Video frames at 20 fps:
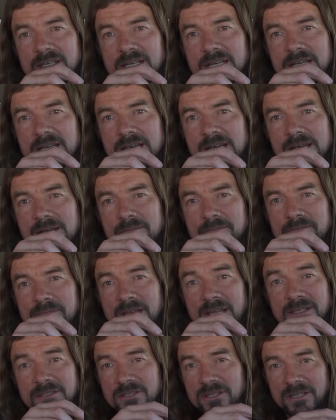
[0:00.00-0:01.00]

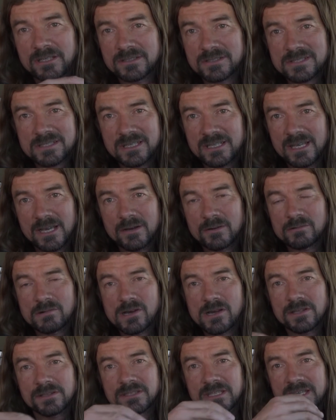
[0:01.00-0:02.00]
and you can see how
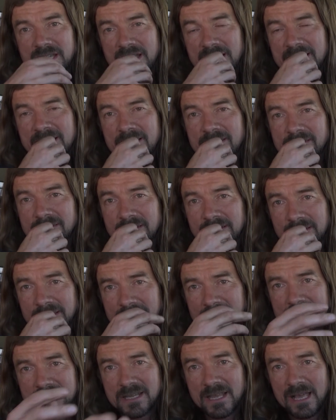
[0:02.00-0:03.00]
rotten they are. Now
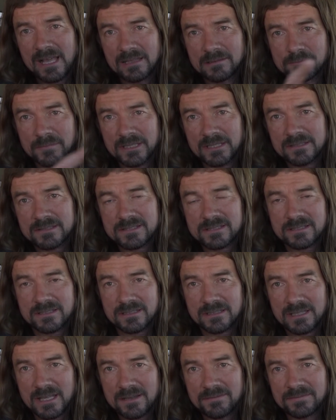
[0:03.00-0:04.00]
there's a helmet to
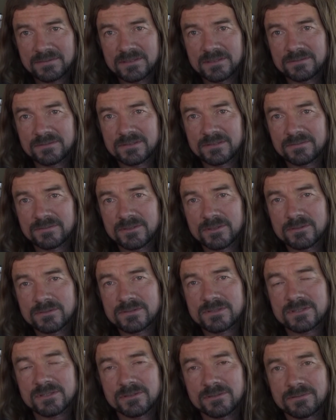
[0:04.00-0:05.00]
the left of the
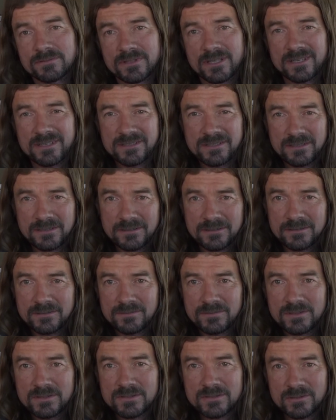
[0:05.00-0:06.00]
photo that
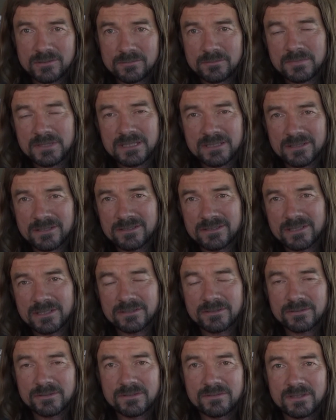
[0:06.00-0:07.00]
if you zoom in on, I
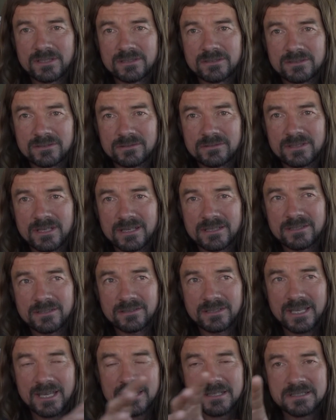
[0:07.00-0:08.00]
don't know if you can do that,
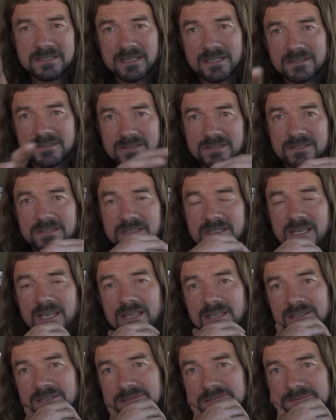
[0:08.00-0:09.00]
you get a sense of
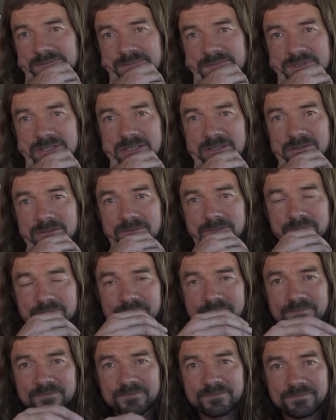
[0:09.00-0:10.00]
scale, so
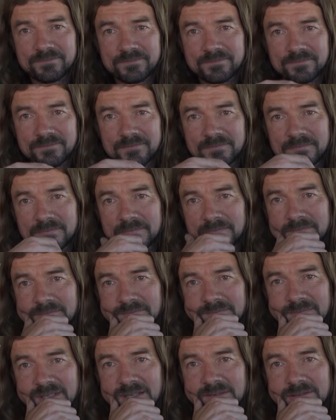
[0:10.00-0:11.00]

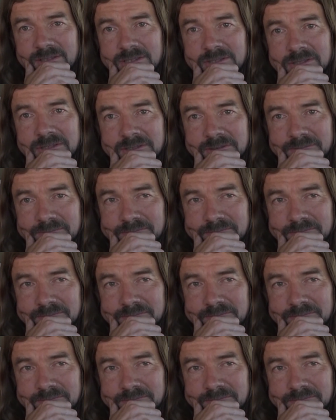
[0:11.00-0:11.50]
have a look.